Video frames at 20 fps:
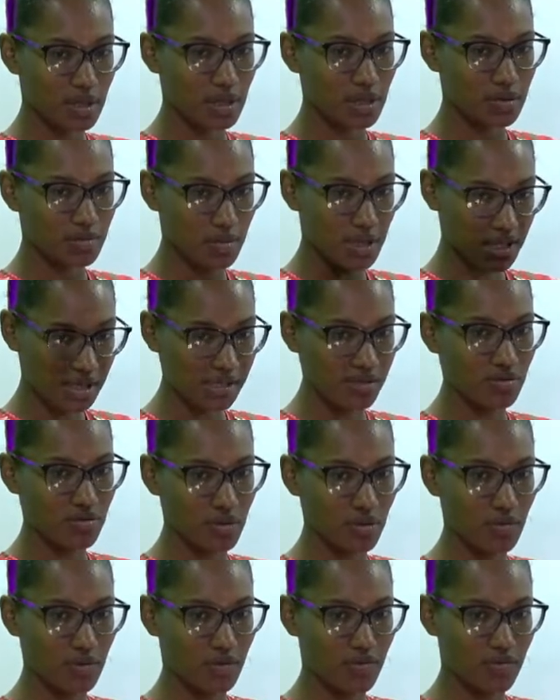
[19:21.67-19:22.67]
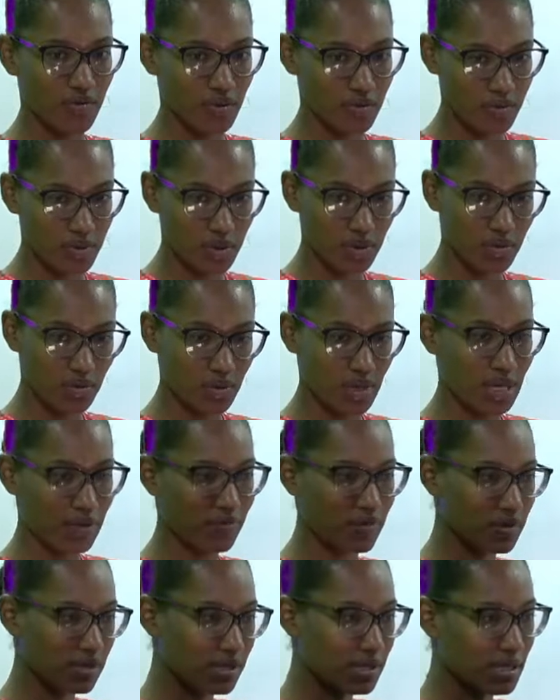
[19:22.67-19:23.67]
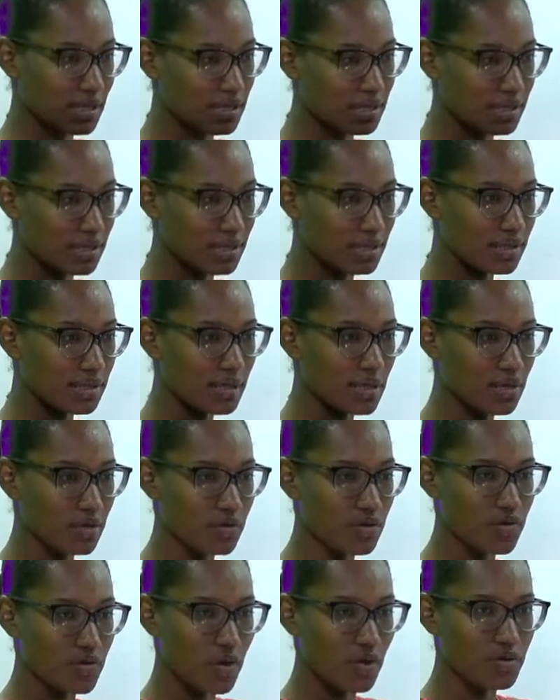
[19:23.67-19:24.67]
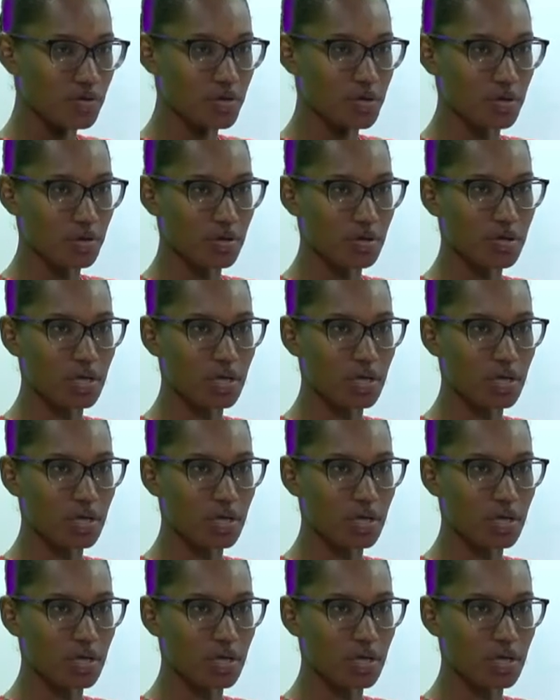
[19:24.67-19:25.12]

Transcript: It must agree with the verb, so we have good sentence structure.